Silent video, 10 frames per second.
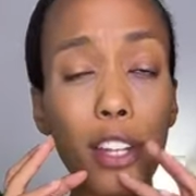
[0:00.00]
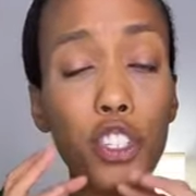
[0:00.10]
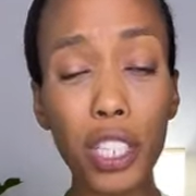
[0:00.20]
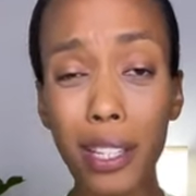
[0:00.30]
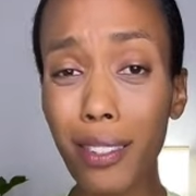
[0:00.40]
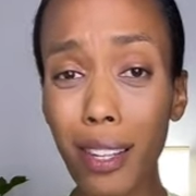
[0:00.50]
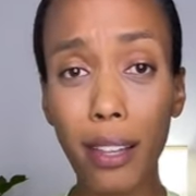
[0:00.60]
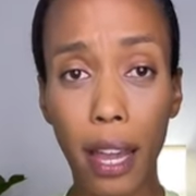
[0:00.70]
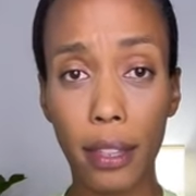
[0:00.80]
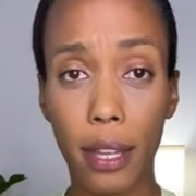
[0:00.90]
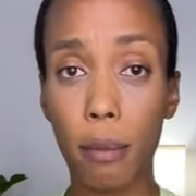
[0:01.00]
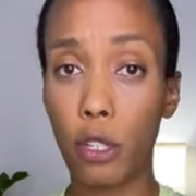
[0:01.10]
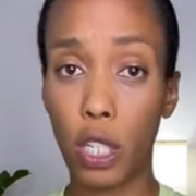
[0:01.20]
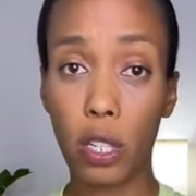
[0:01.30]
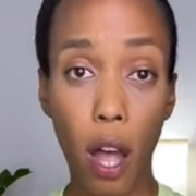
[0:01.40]
and she doesn't like them.
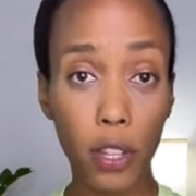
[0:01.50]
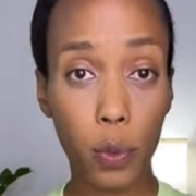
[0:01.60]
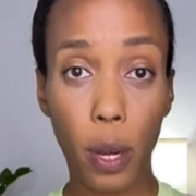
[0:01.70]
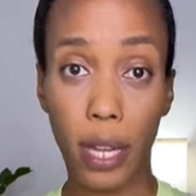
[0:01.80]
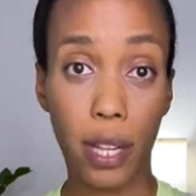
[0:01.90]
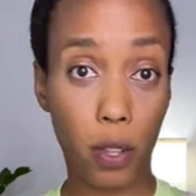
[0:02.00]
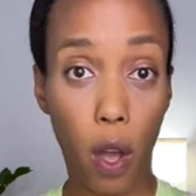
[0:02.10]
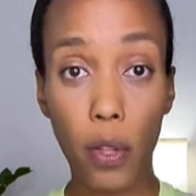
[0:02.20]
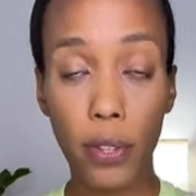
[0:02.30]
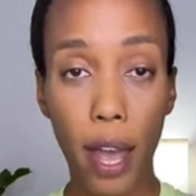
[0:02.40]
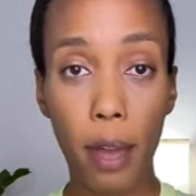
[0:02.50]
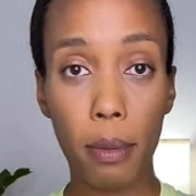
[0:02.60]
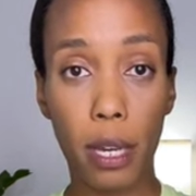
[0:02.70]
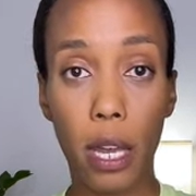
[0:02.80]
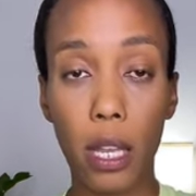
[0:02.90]
And she talks to our ladies all the
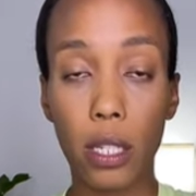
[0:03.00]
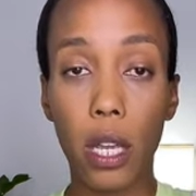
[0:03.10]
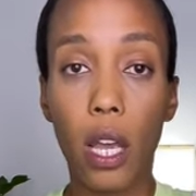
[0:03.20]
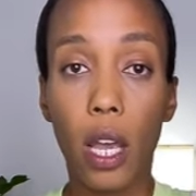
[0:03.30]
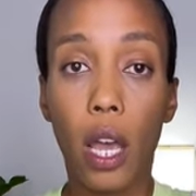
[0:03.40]
time because